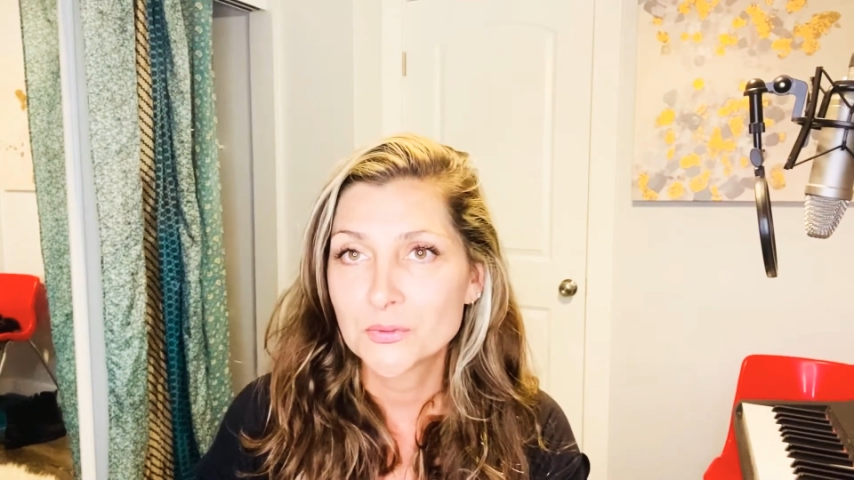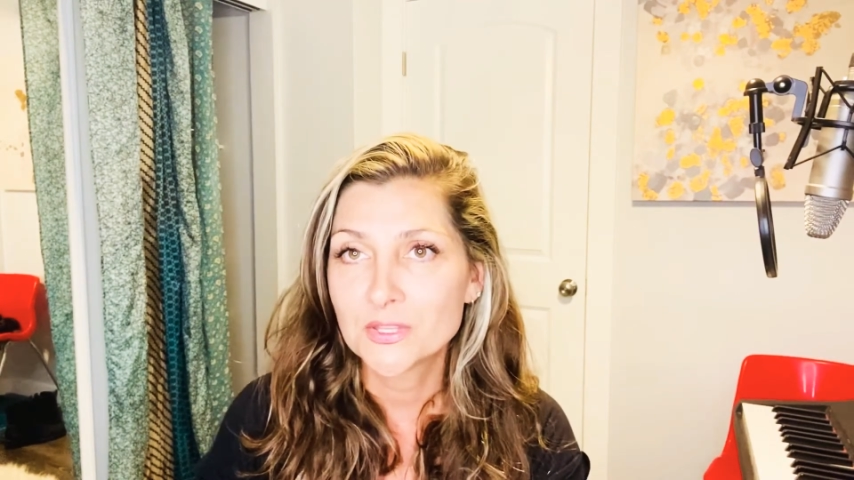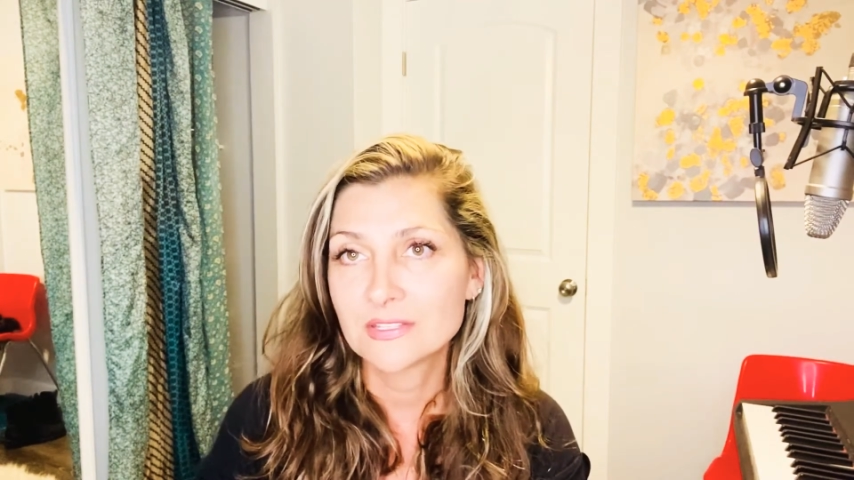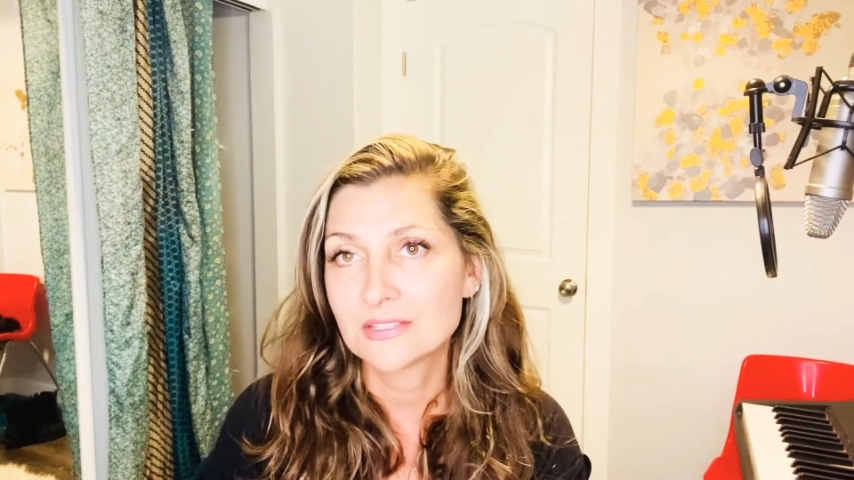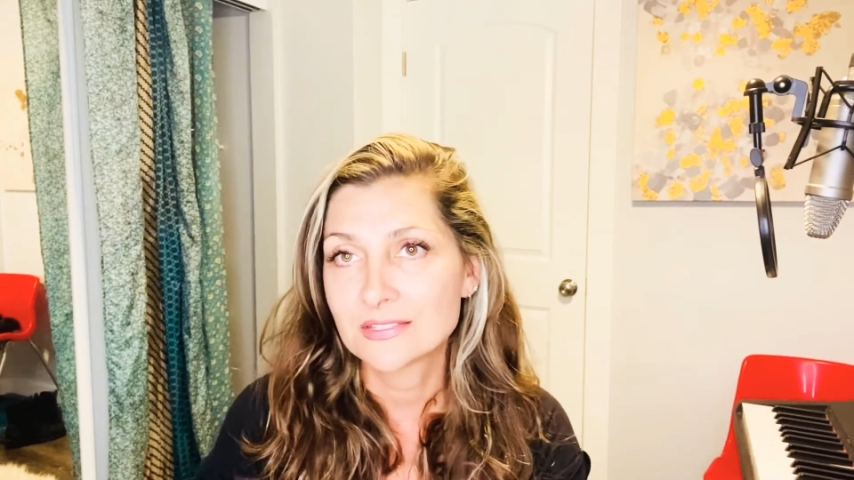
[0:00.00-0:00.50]

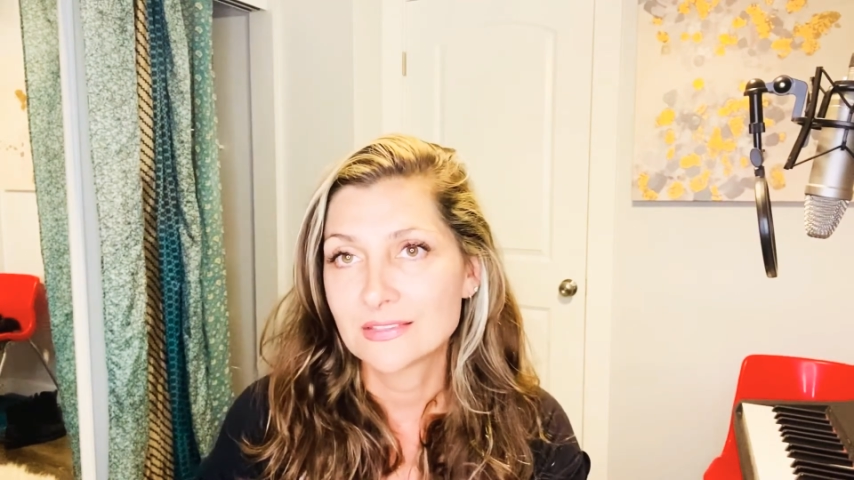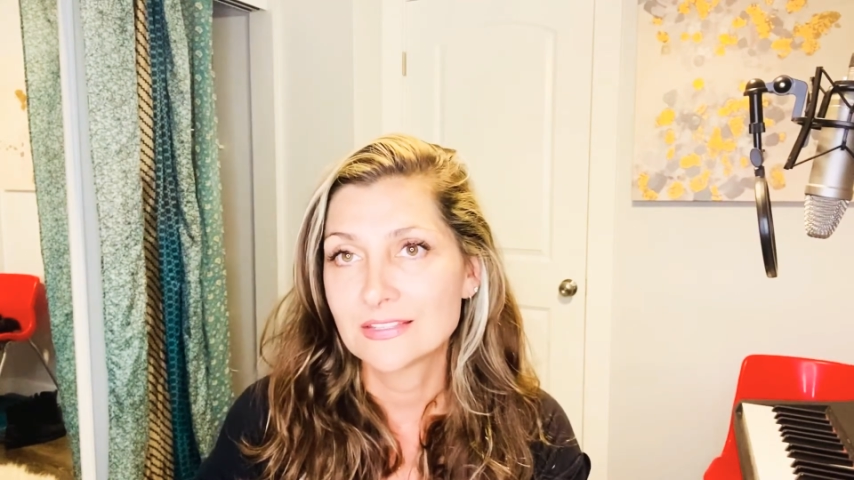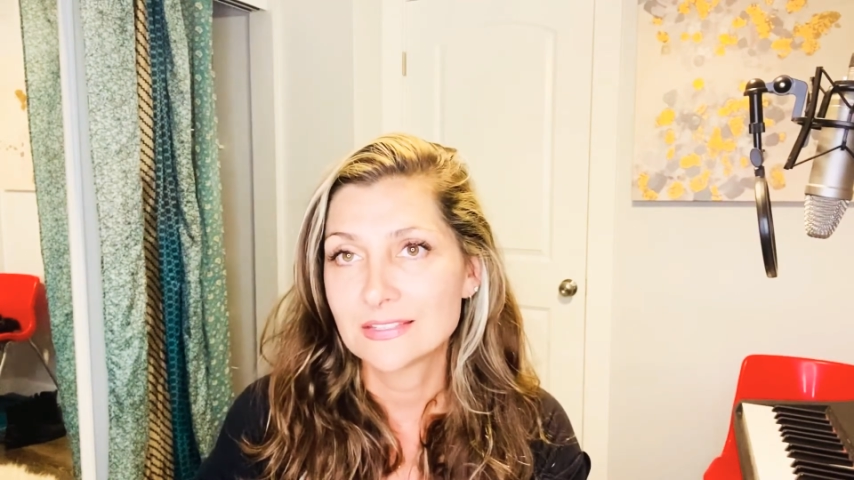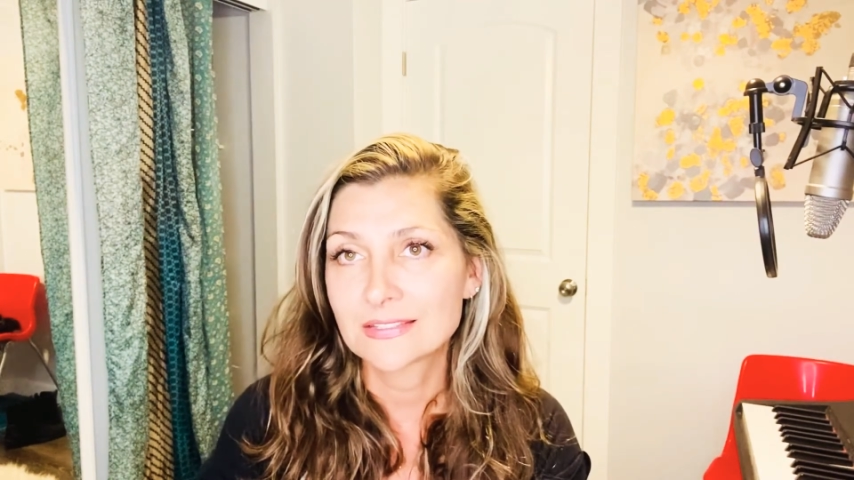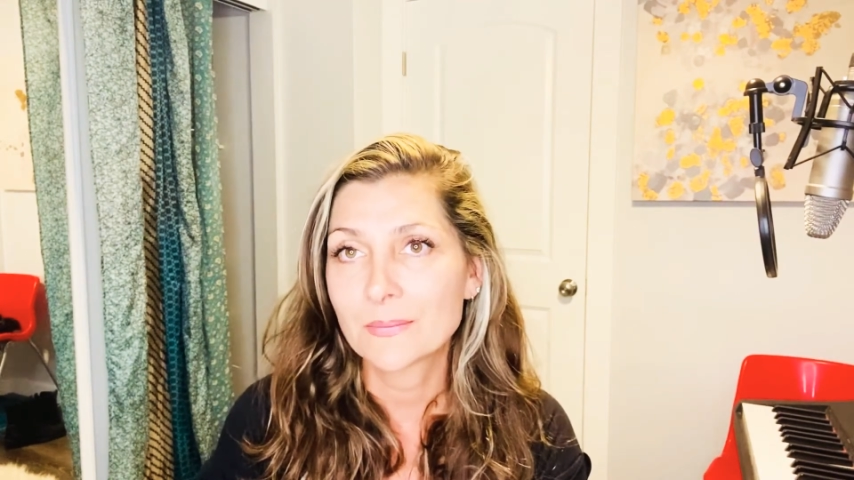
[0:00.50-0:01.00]
This
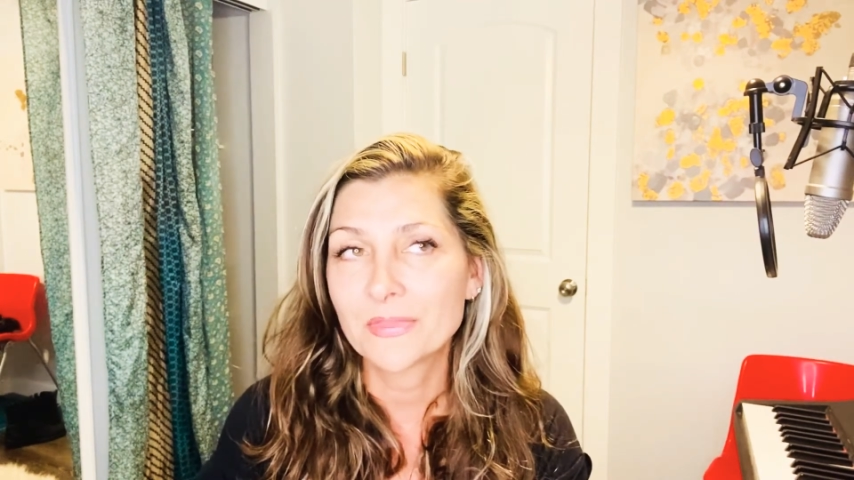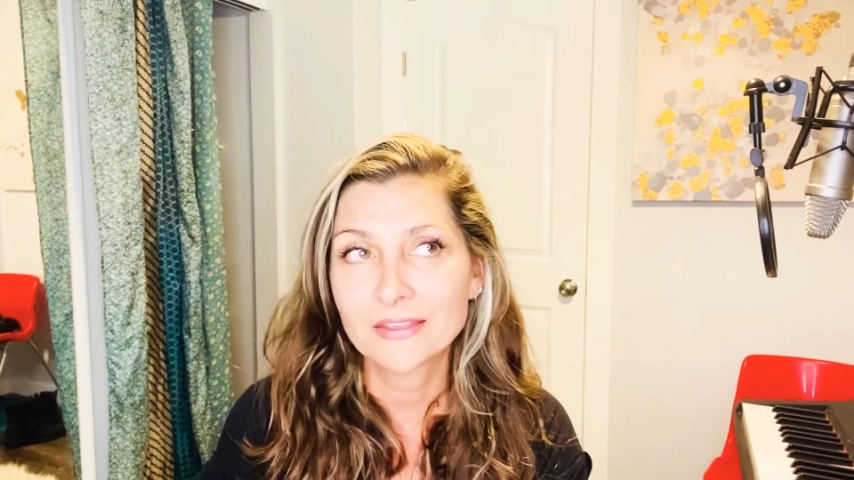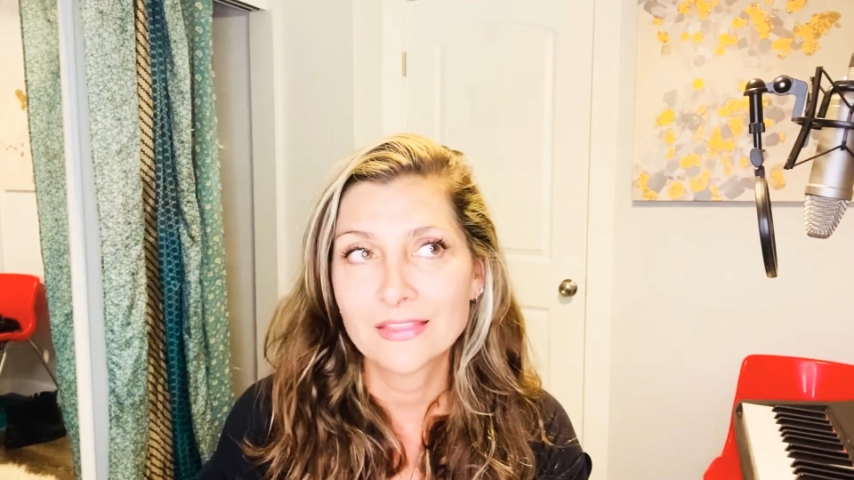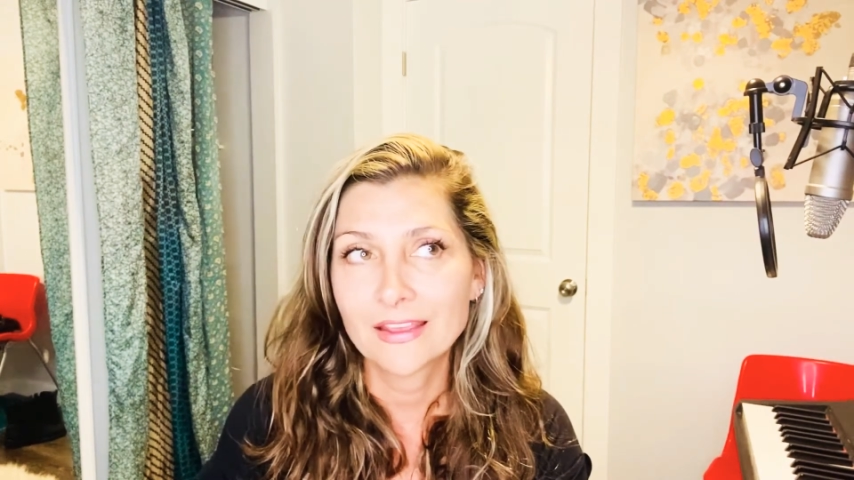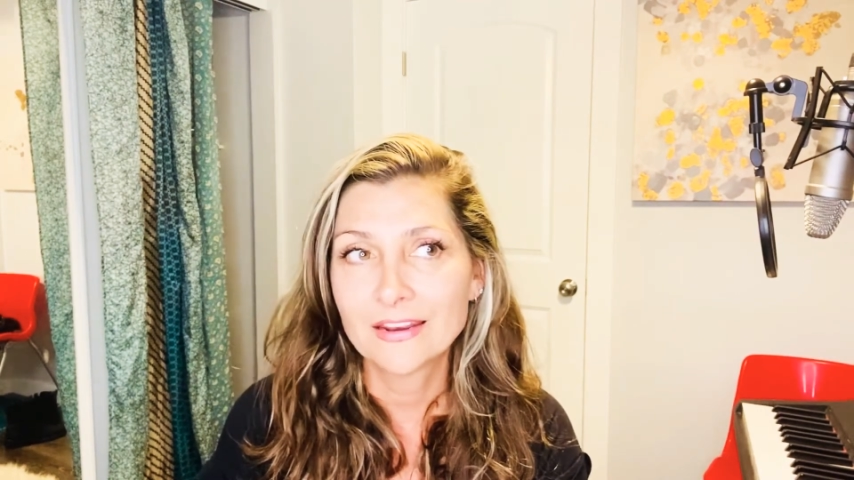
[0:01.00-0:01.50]
is
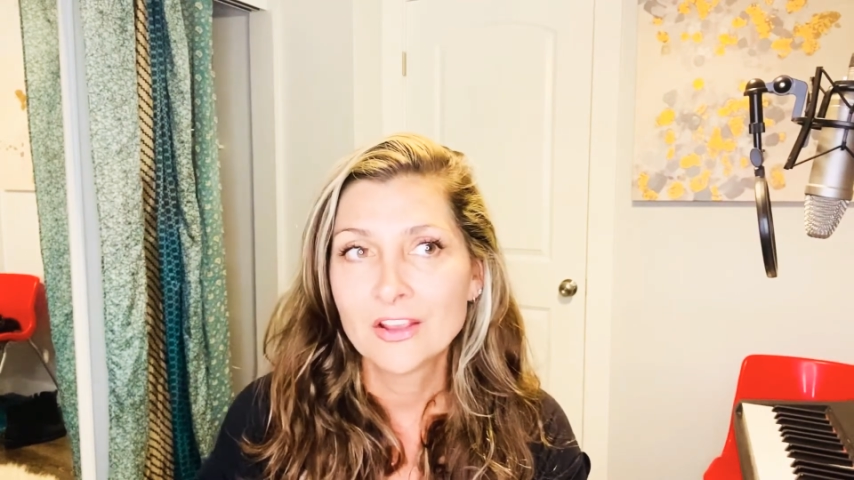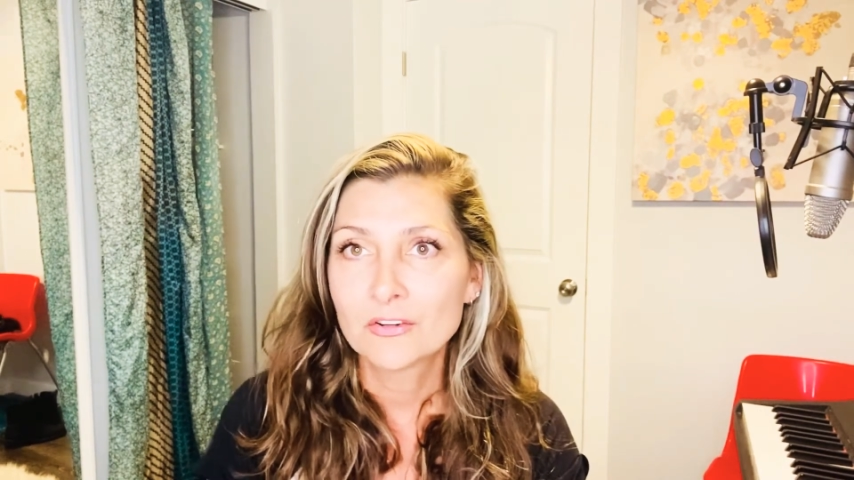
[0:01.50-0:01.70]
something that